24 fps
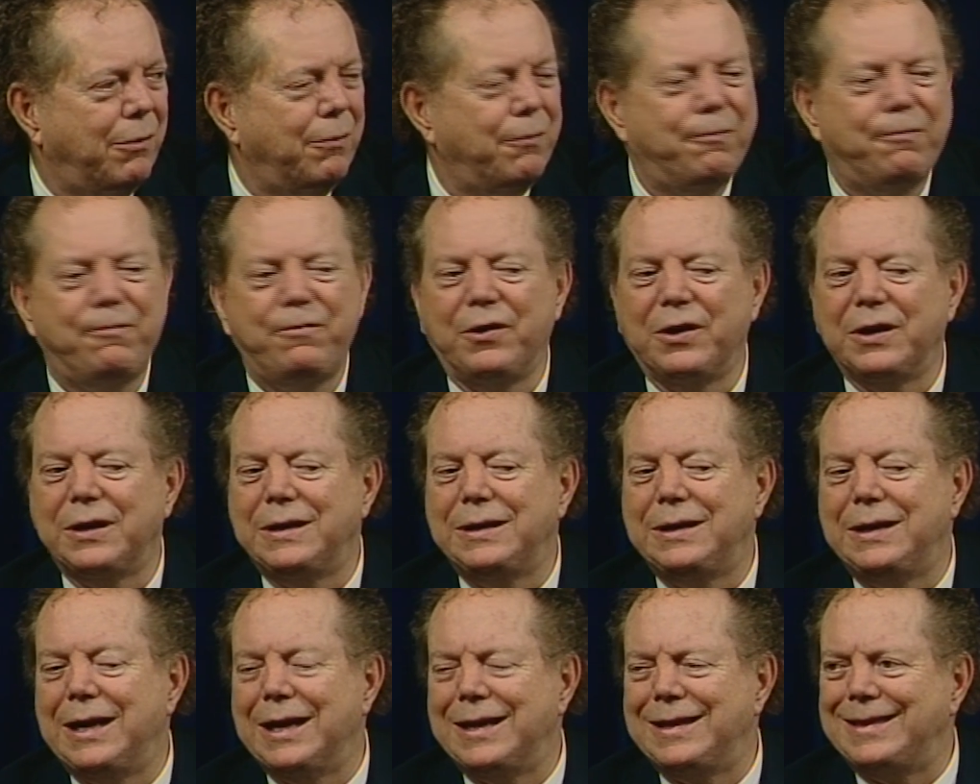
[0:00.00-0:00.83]
Oh,
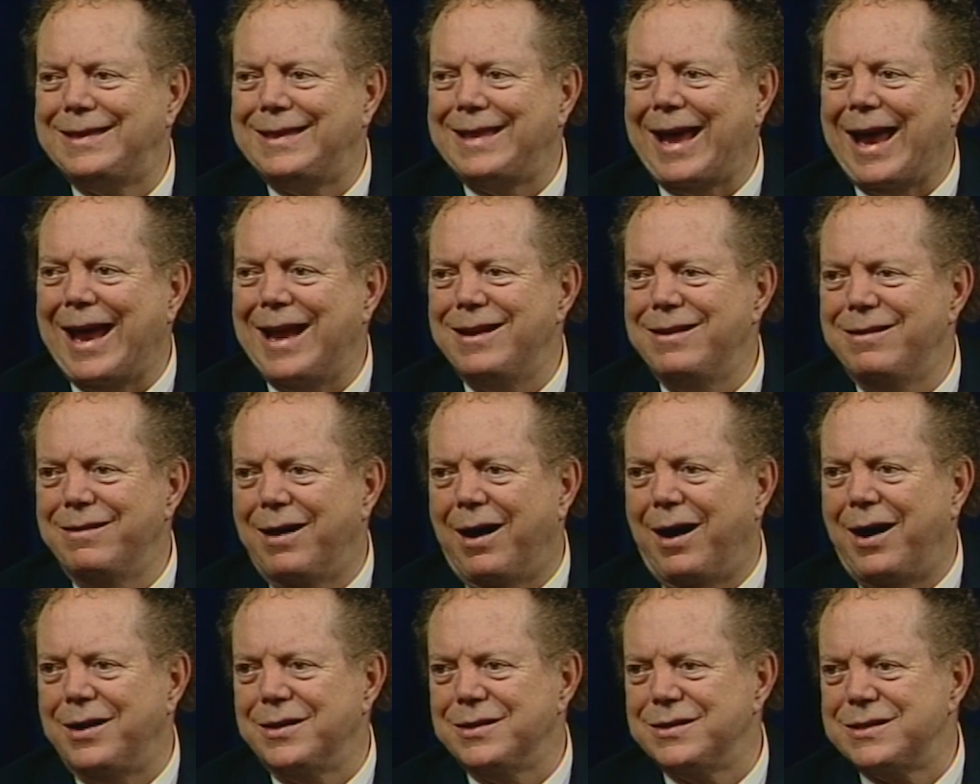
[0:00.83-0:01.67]
forget
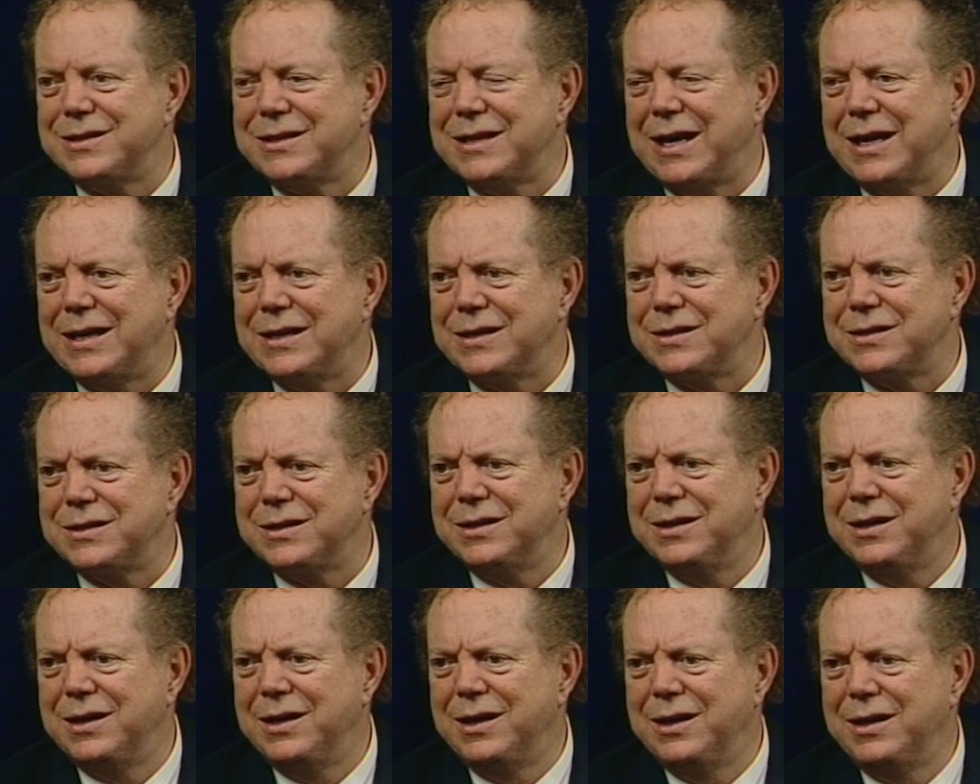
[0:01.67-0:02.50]
that
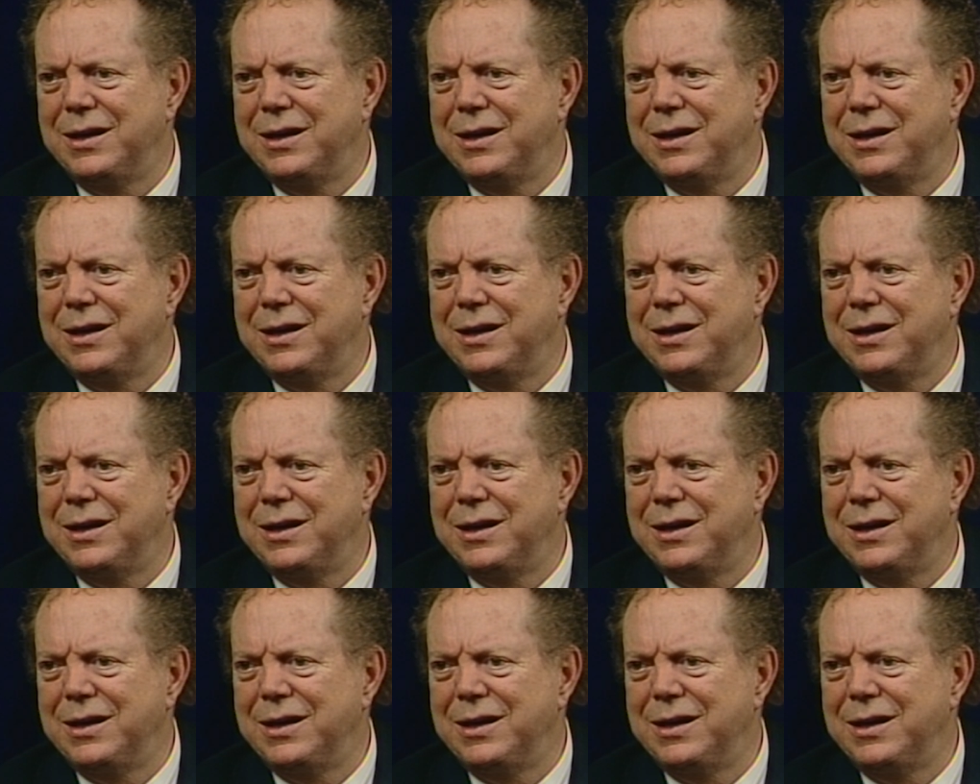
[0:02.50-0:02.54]
nonsense.